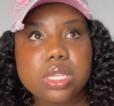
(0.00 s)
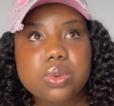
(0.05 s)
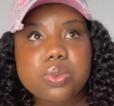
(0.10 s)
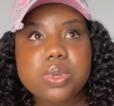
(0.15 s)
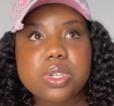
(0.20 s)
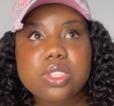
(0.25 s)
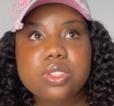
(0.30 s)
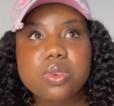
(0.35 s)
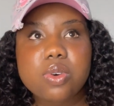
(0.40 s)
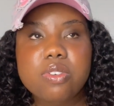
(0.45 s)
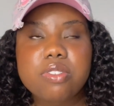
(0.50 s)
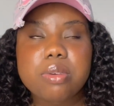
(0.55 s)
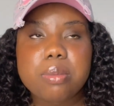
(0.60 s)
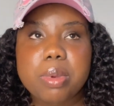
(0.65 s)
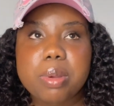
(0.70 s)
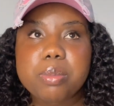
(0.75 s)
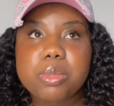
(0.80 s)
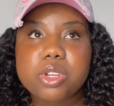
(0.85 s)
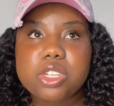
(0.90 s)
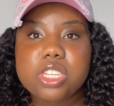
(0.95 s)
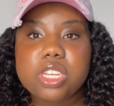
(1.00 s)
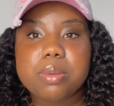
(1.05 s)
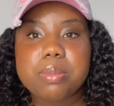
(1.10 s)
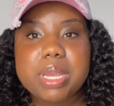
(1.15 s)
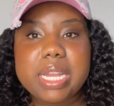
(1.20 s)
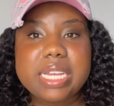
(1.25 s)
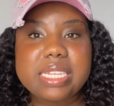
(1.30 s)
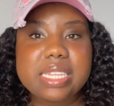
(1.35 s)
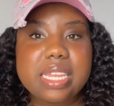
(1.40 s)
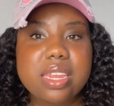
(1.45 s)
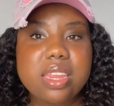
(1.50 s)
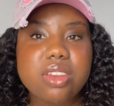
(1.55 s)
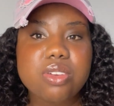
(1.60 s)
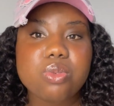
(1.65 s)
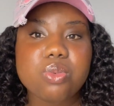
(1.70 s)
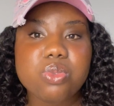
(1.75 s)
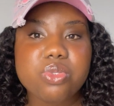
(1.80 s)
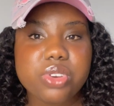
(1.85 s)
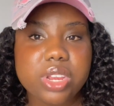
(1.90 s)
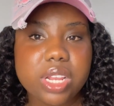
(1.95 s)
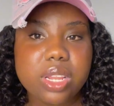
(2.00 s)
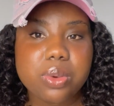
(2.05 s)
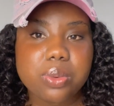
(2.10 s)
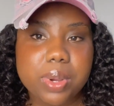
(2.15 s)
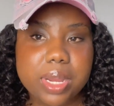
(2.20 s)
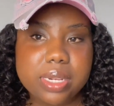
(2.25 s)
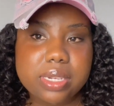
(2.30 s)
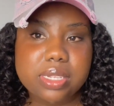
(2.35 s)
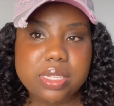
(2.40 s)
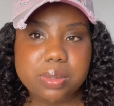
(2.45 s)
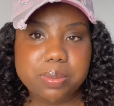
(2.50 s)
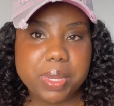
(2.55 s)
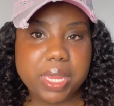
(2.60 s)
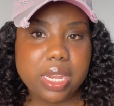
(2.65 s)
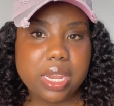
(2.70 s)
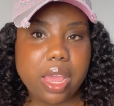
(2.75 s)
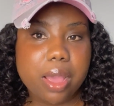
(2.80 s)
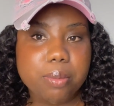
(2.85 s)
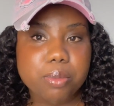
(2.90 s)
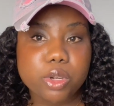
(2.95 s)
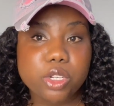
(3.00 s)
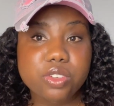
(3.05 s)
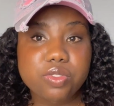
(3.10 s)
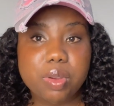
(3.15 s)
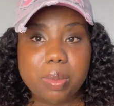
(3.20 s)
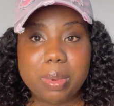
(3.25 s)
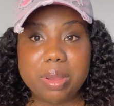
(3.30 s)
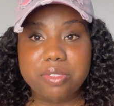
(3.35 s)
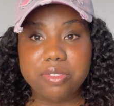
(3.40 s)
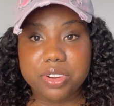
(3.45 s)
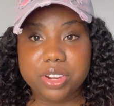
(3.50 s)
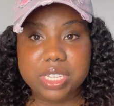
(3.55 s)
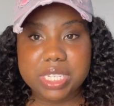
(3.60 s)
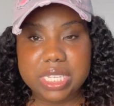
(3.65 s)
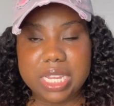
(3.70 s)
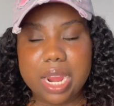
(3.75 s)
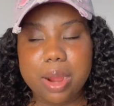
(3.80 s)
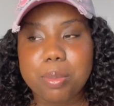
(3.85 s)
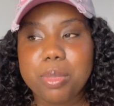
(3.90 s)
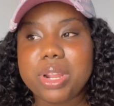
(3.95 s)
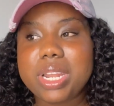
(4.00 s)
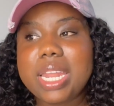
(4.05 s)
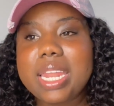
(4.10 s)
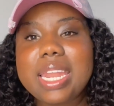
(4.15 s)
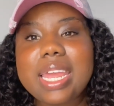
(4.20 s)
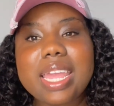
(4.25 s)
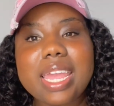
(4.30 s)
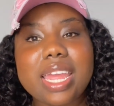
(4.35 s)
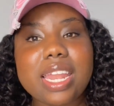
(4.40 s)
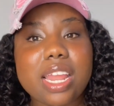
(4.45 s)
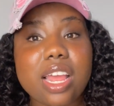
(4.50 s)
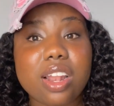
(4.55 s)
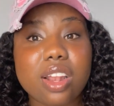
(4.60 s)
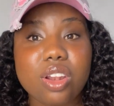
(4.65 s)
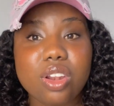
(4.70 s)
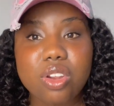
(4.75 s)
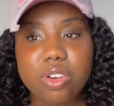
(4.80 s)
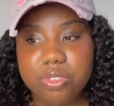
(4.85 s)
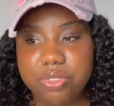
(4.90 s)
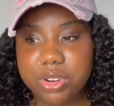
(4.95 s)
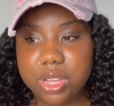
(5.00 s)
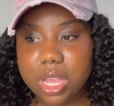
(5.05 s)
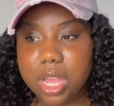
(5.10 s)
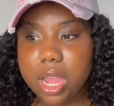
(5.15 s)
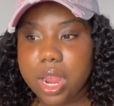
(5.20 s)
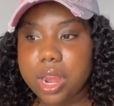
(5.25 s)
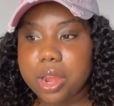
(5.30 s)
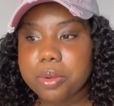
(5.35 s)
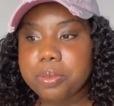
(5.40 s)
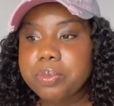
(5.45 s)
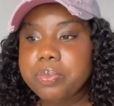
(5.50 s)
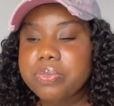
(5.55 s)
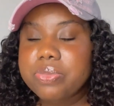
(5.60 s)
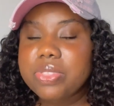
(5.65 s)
It was over my budget because I didn't really want to spend that much for my first car. But then again, I love the car.